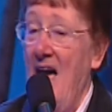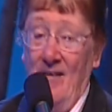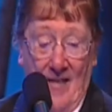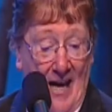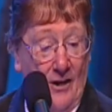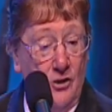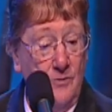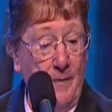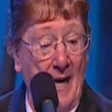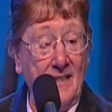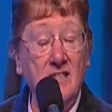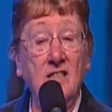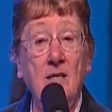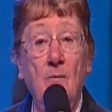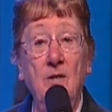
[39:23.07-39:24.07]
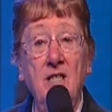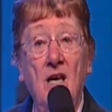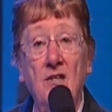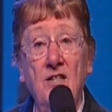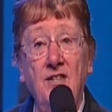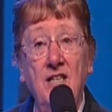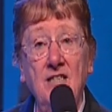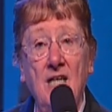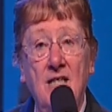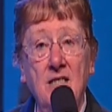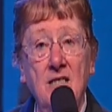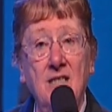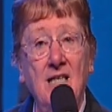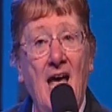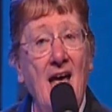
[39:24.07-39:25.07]
And that goes back to some of the other things I
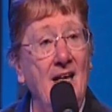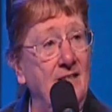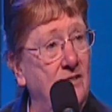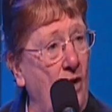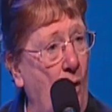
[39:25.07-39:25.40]
just said.